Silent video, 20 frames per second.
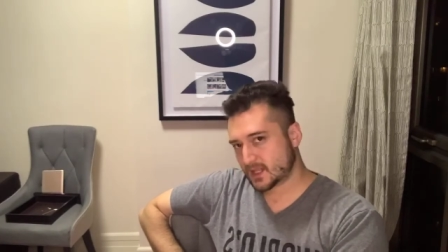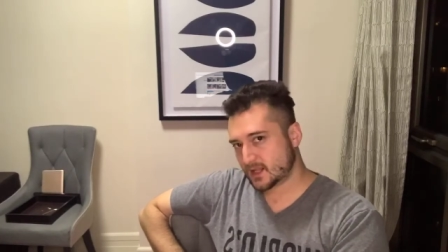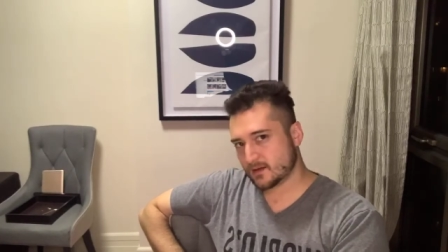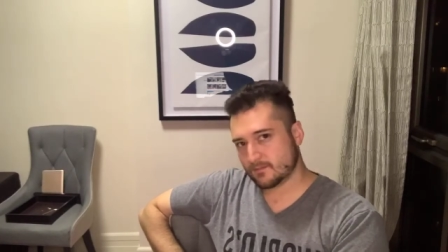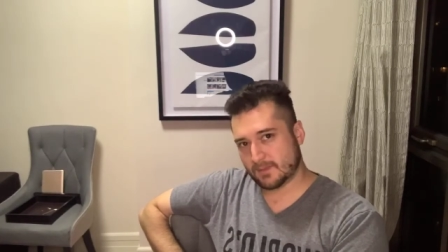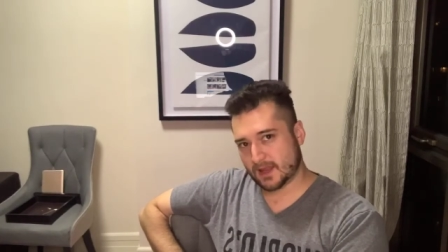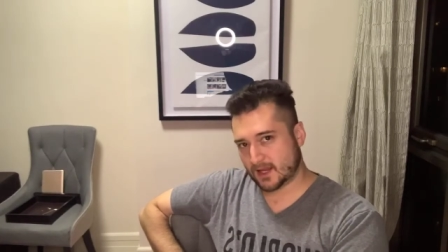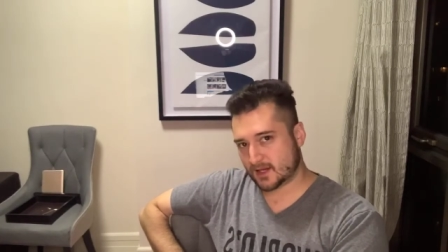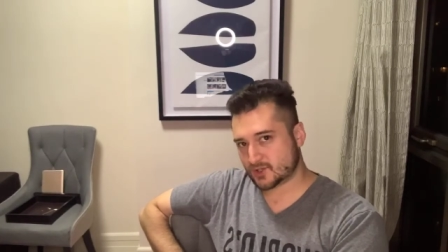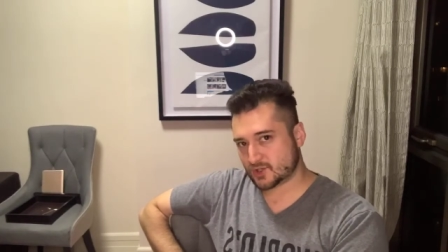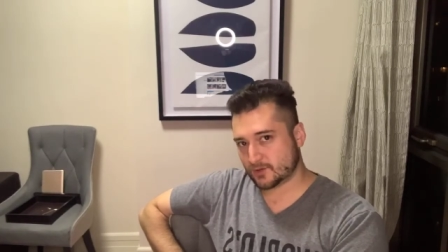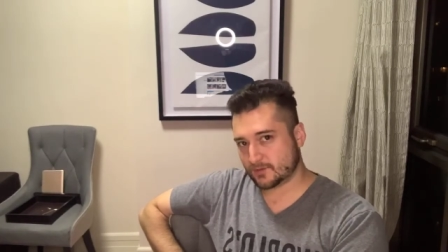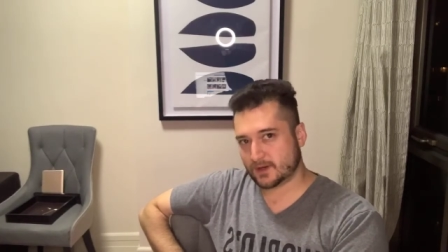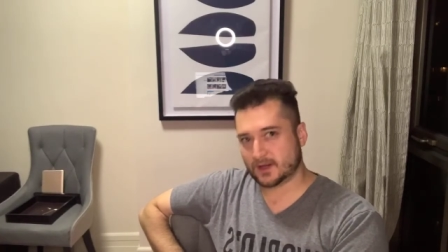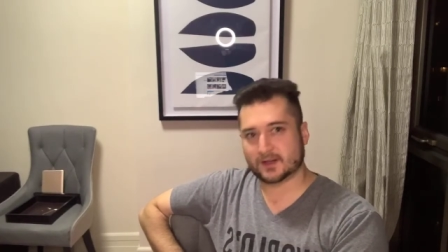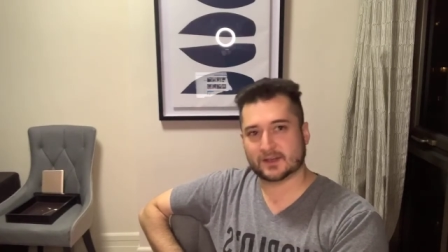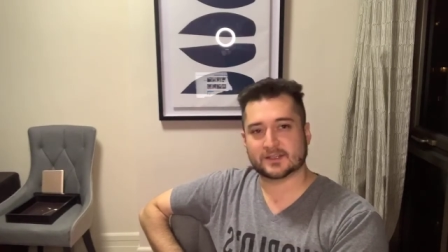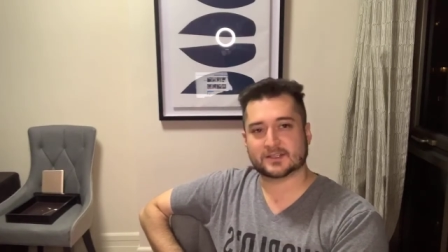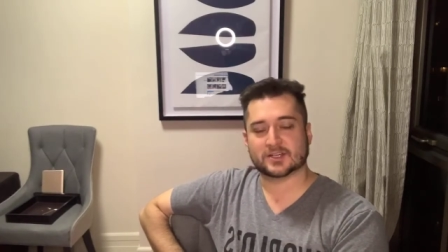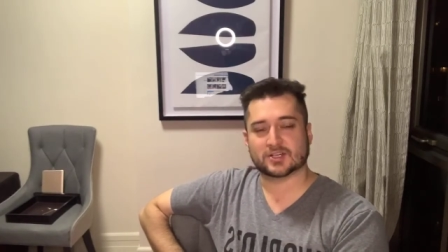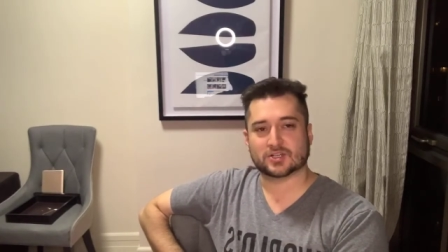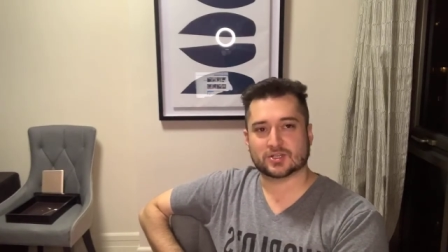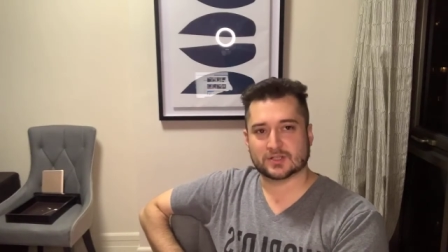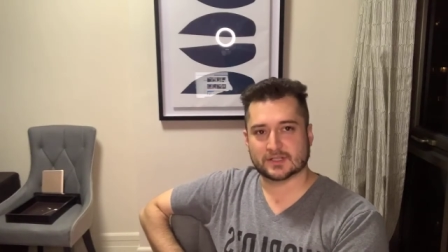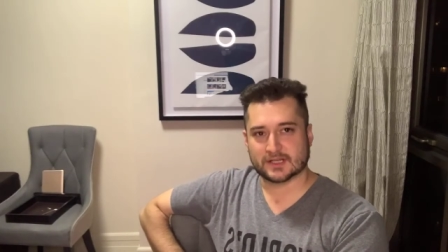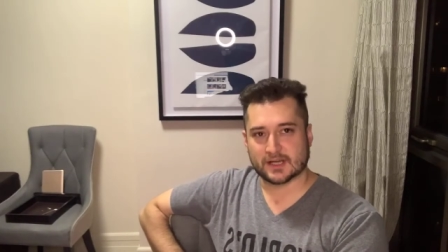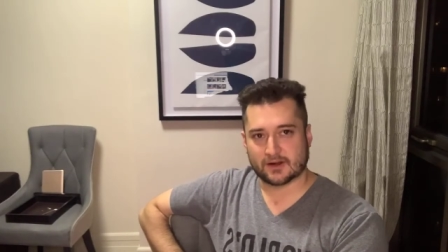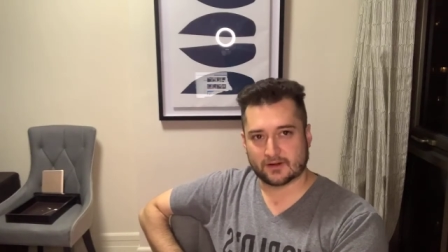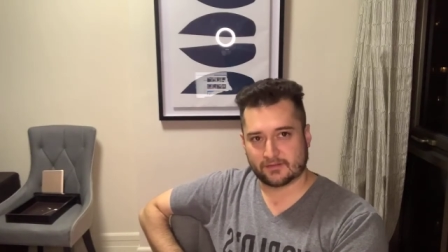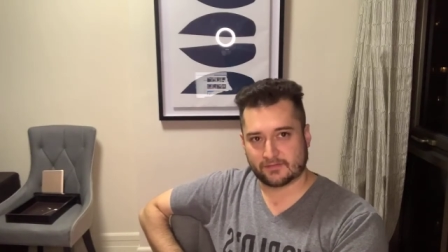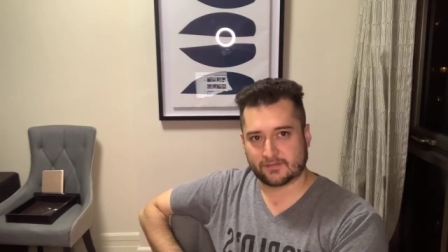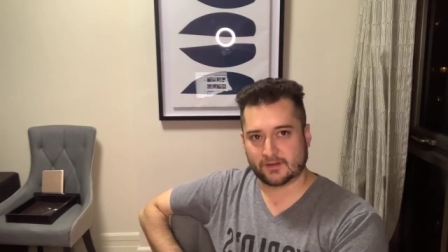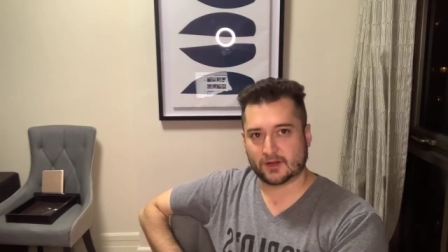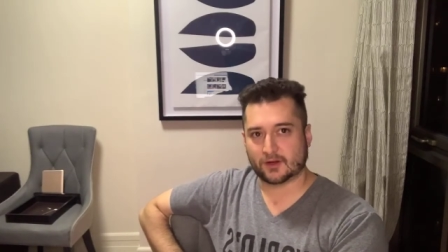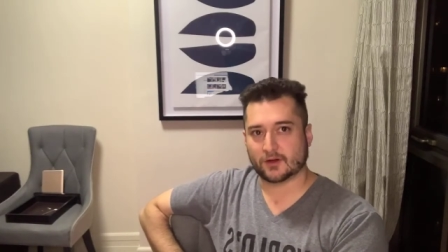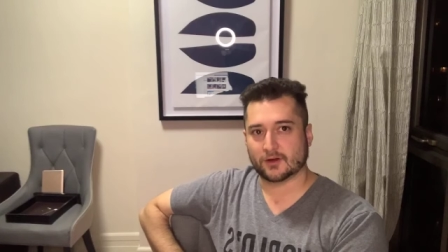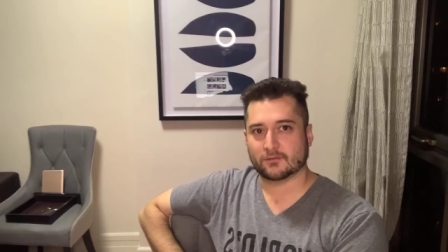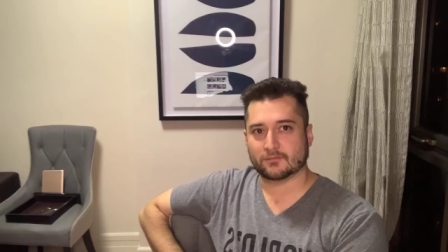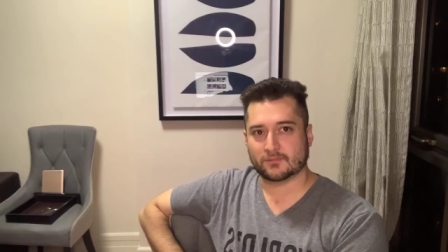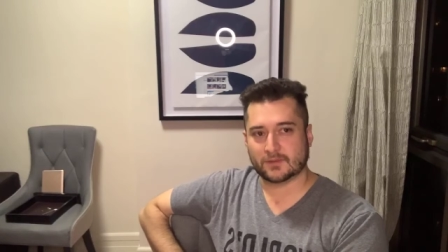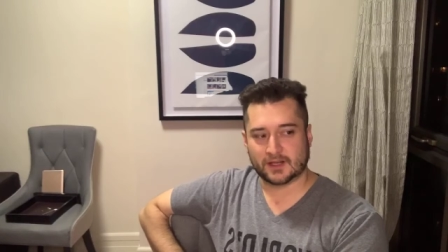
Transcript: make too many decisions out of fear.